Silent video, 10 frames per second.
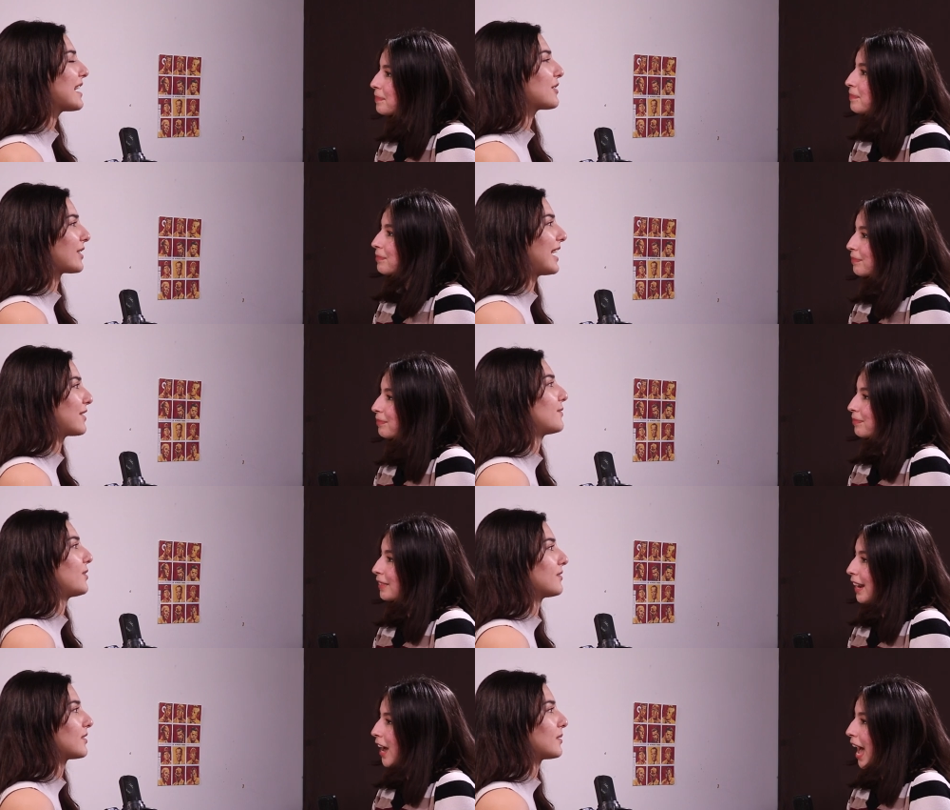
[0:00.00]
Speaker 1: angry out of
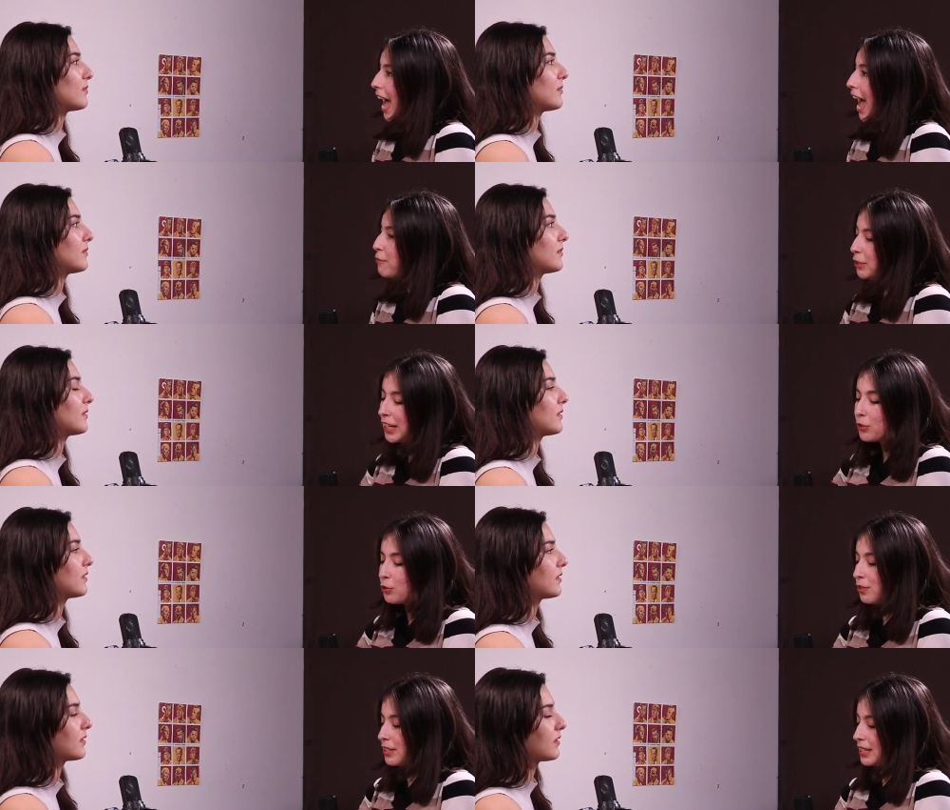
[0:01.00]
all of them.
Speaker 2: And we get
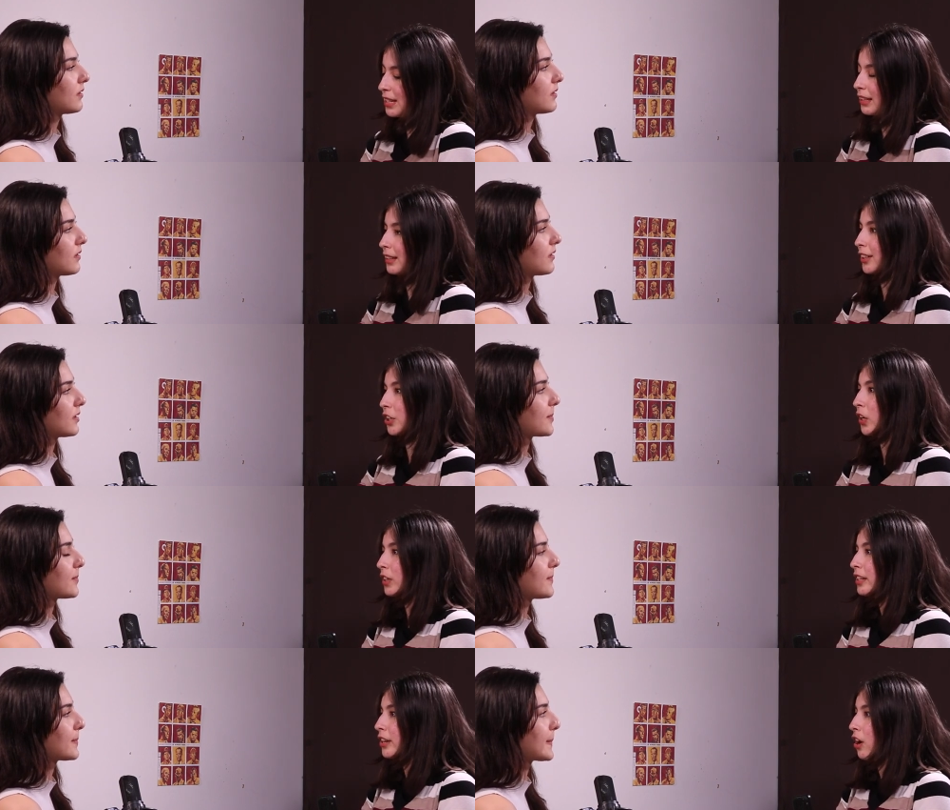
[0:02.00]
to see it like
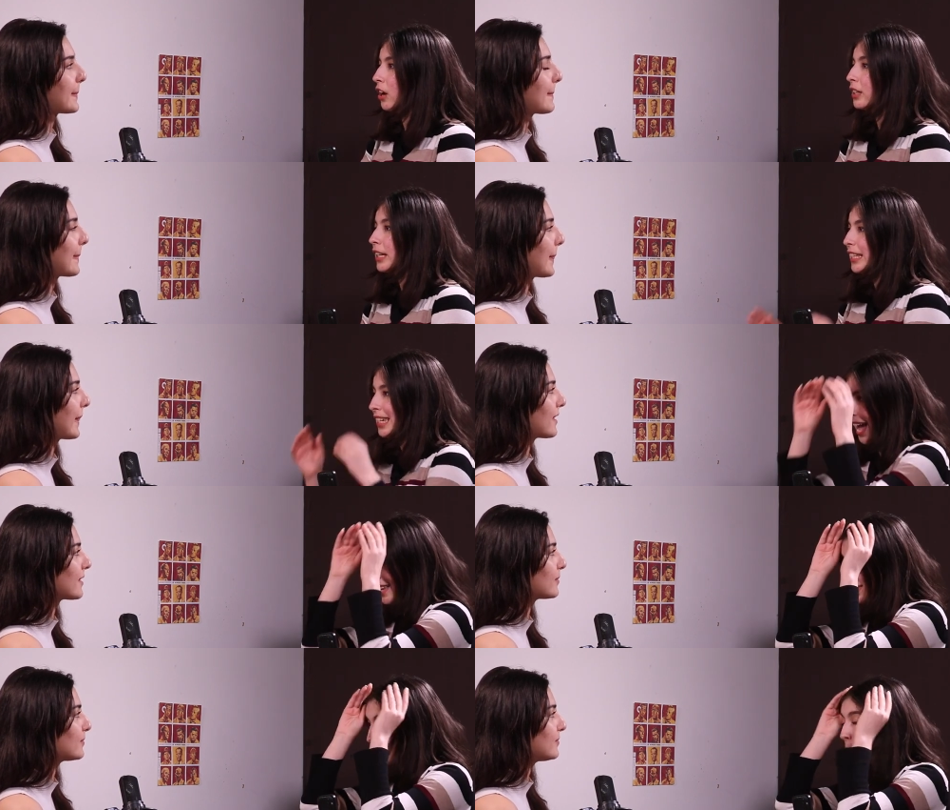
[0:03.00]
early on. He
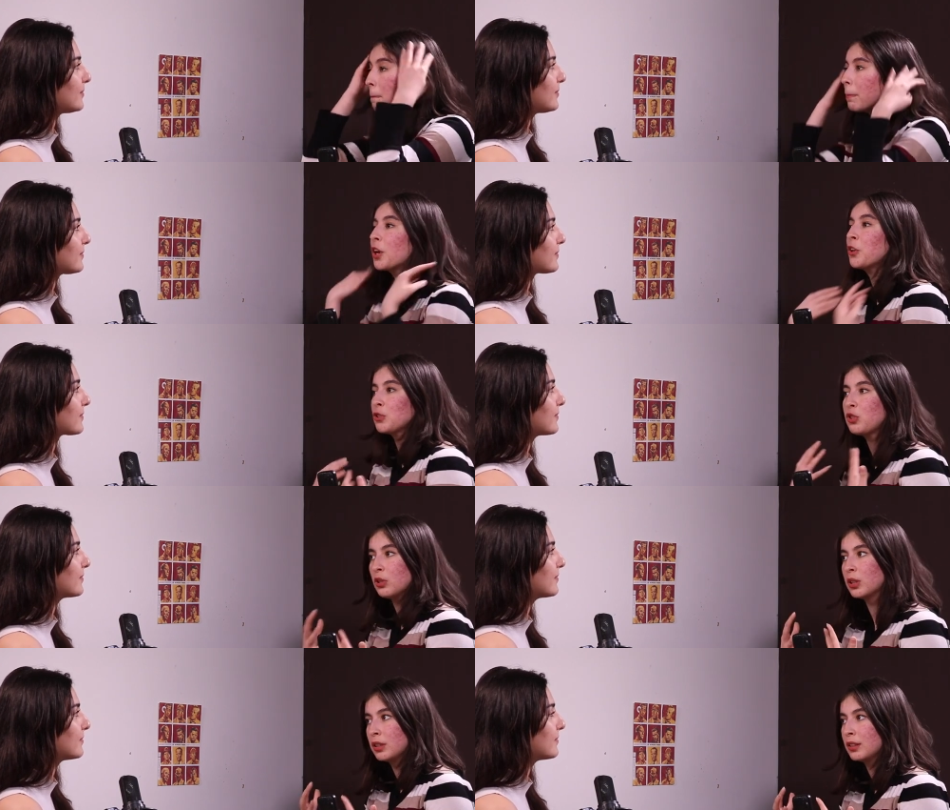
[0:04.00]
has some
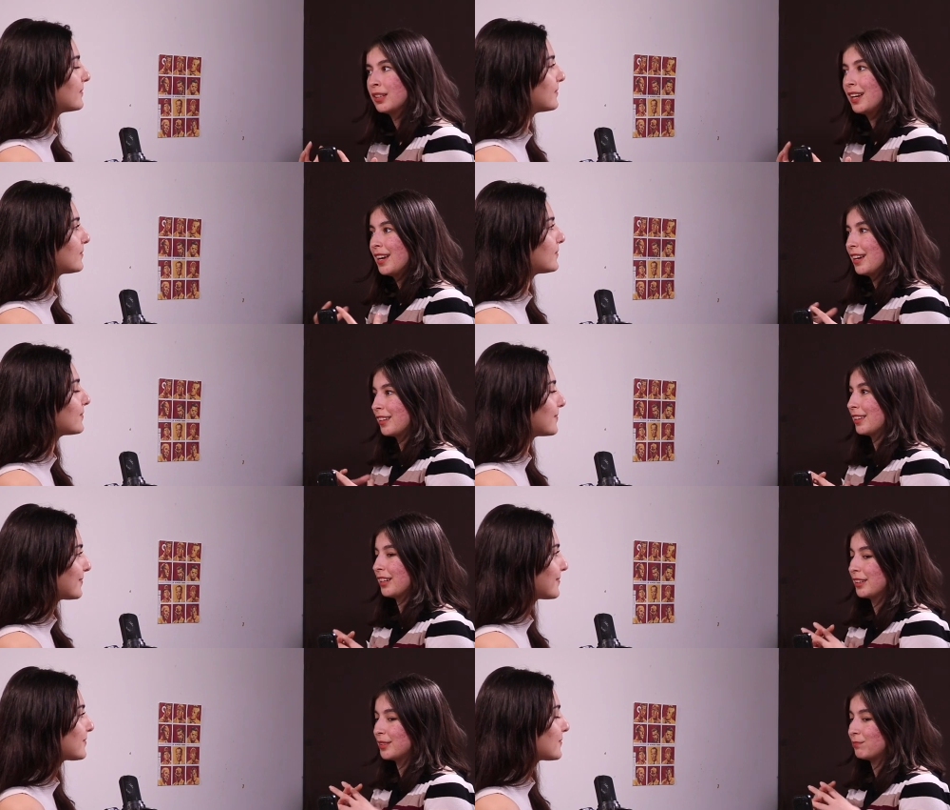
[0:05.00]
personal.
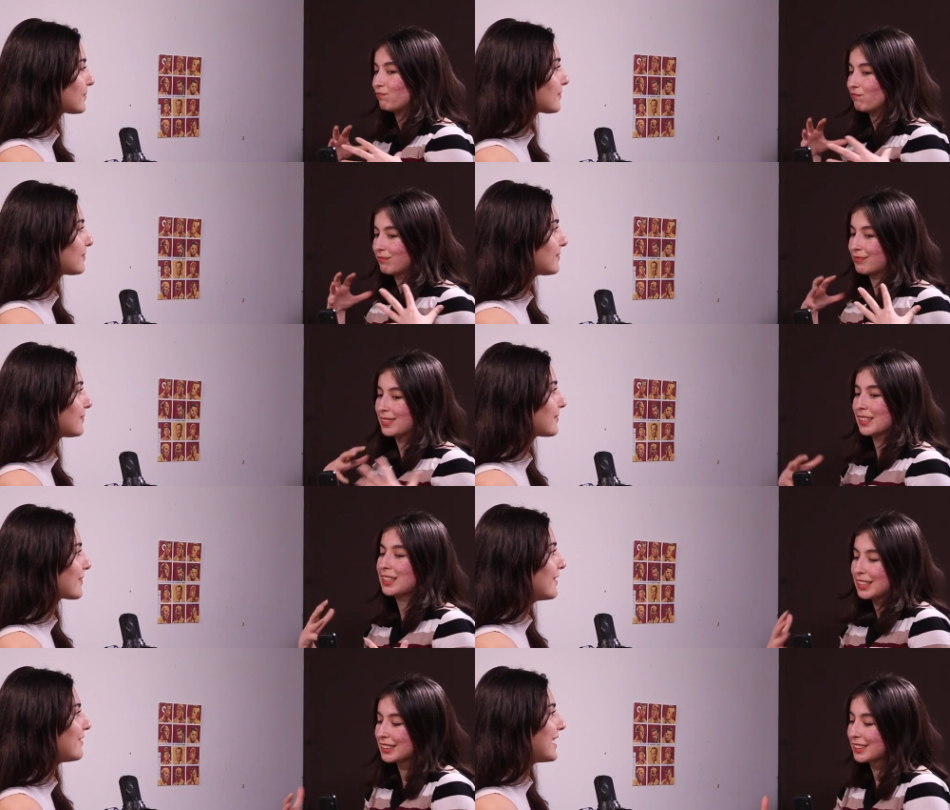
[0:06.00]
Speaker 1: Um,
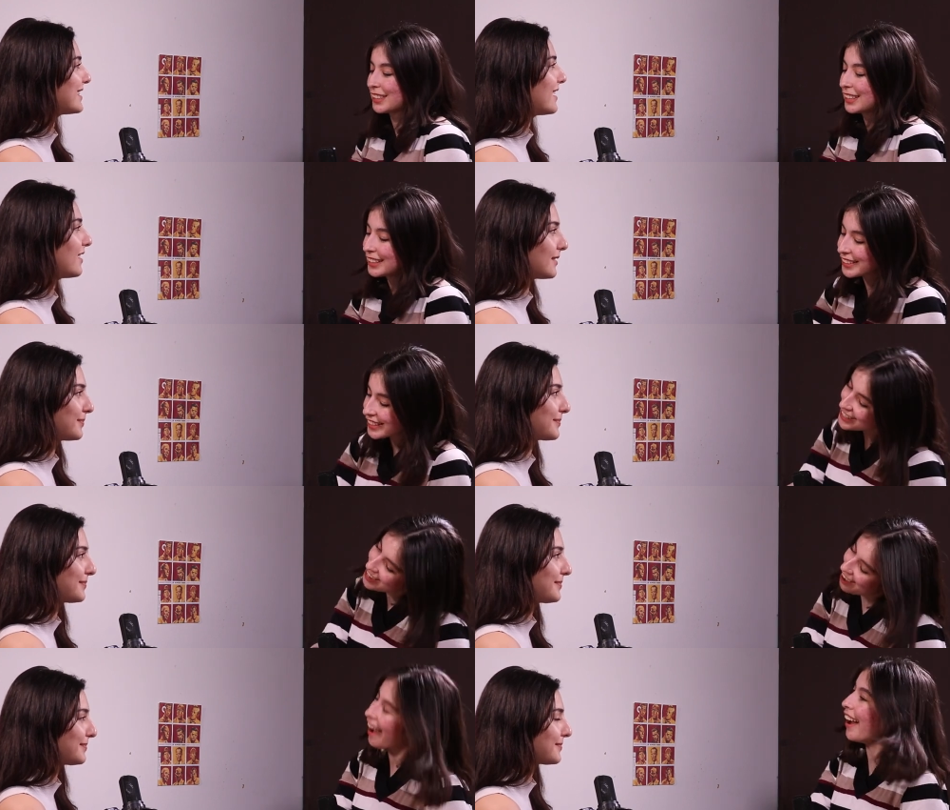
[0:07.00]
vendetta
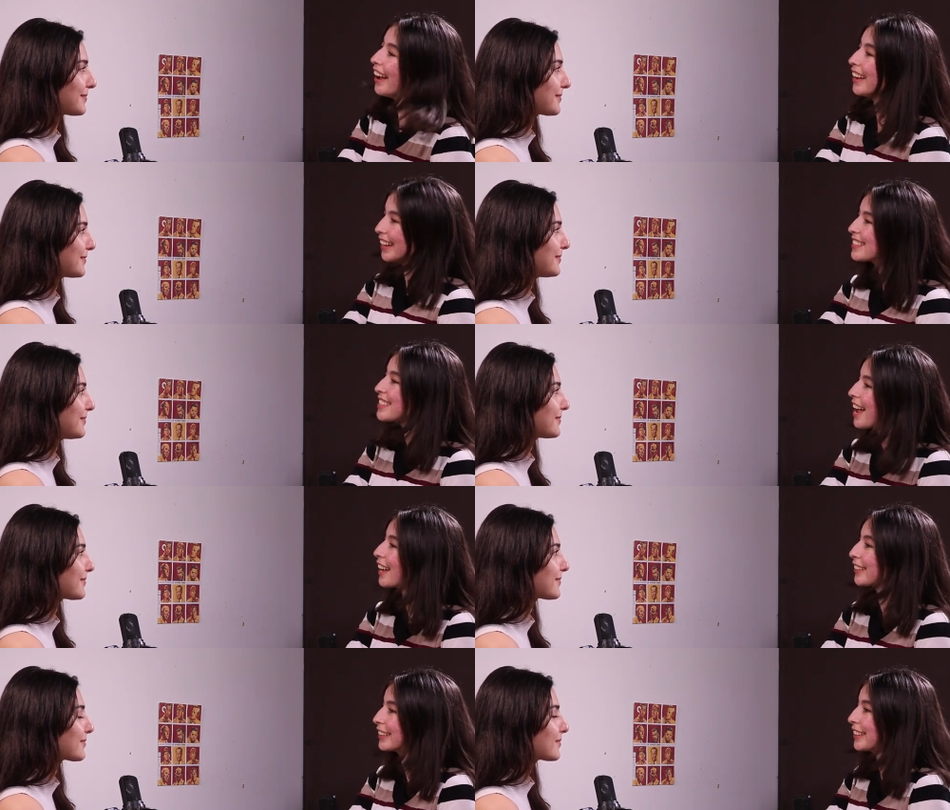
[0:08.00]
Speaker 2: yeah
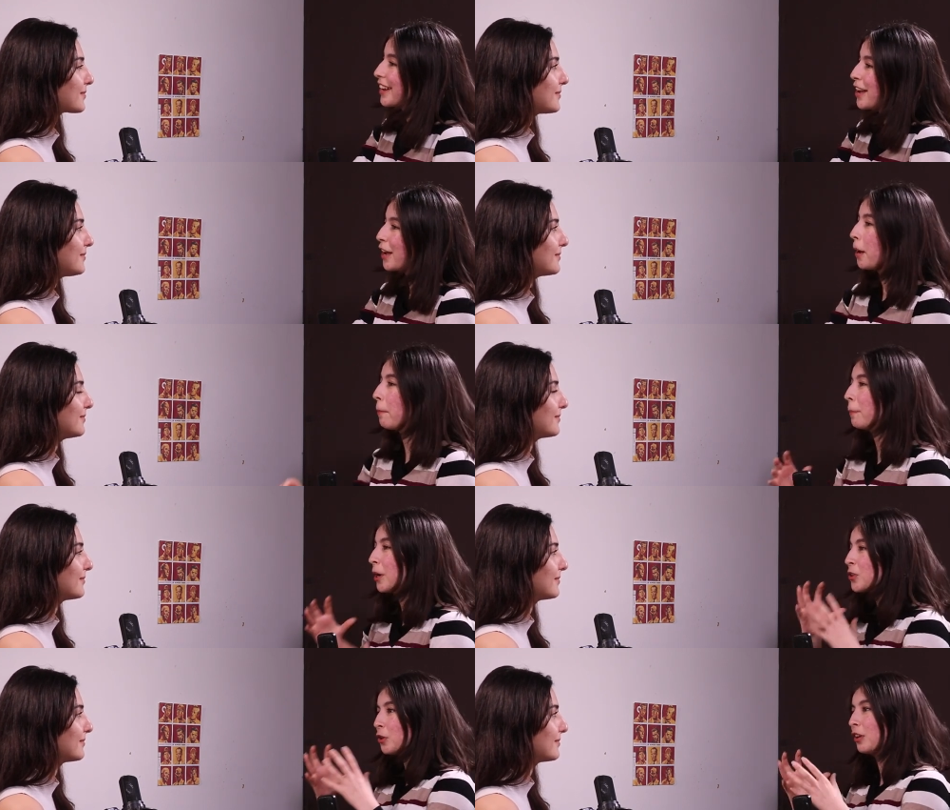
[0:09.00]
exactly a
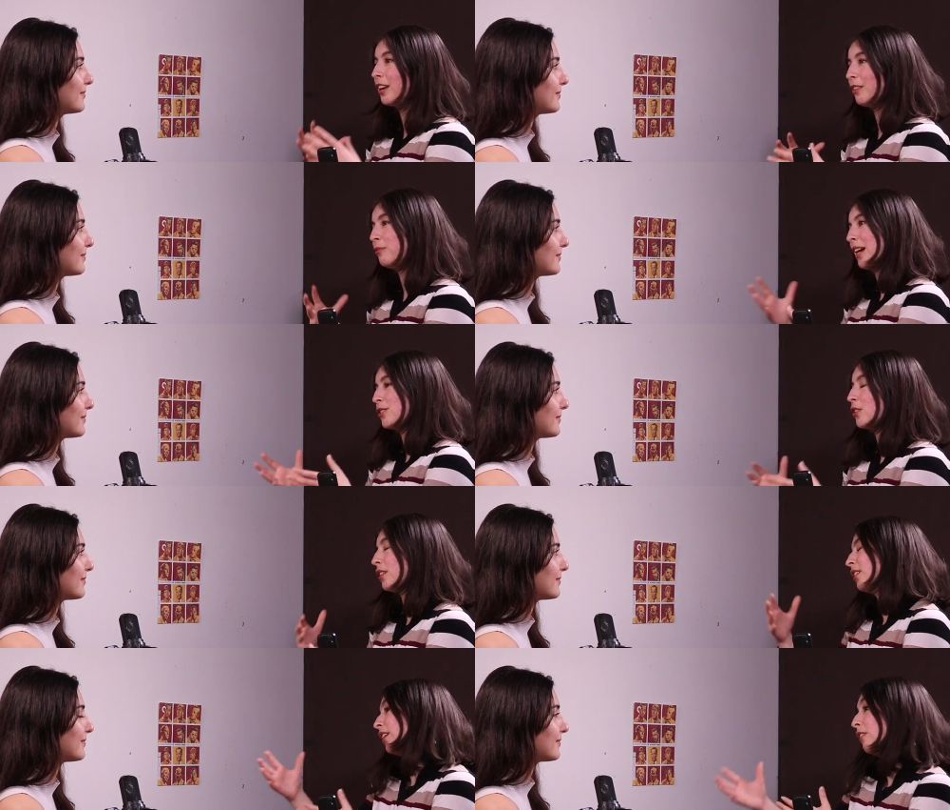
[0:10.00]
personal kind of as
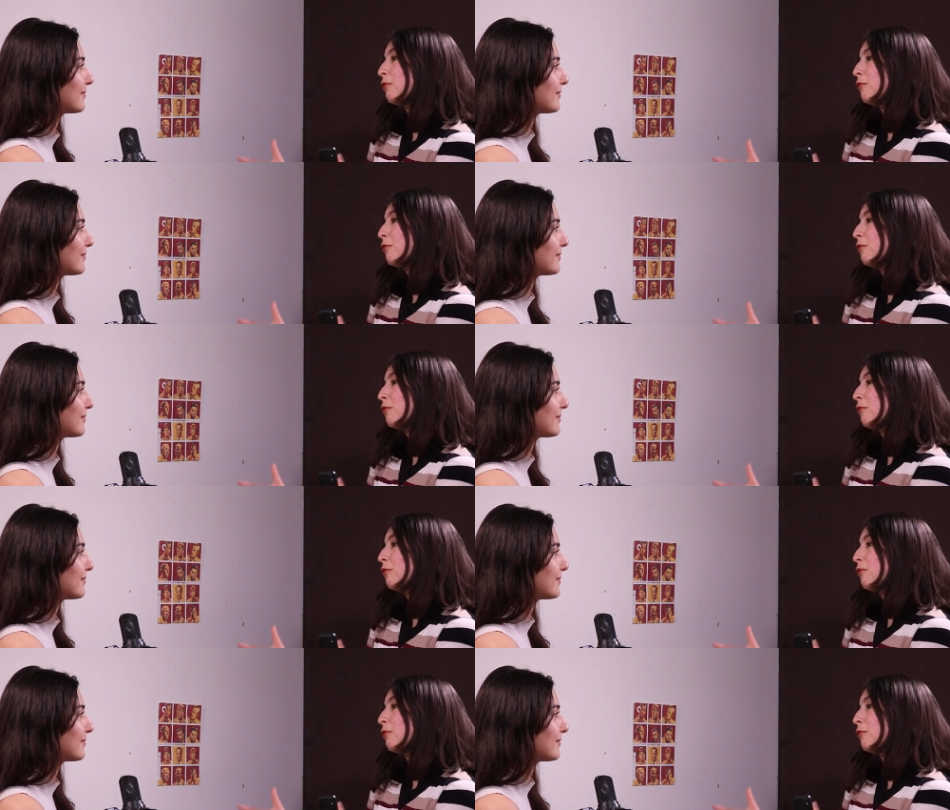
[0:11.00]
you like a